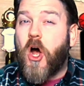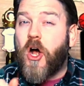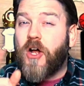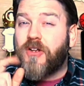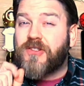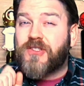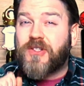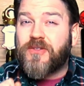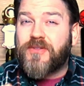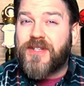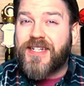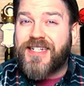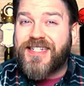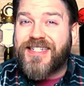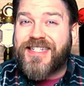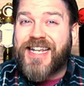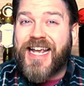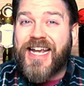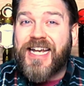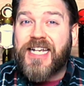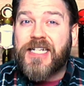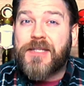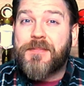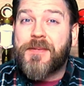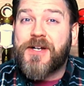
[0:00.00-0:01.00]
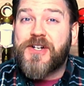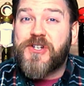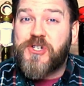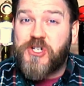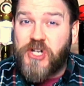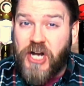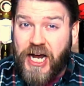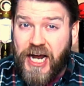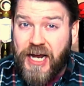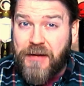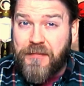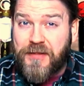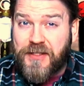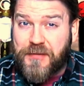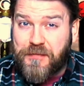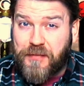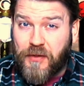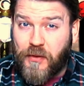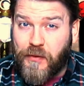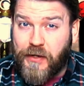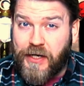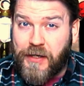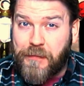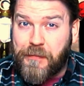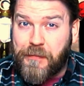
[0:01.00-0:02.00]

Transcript: Also didn't take as much time as brewing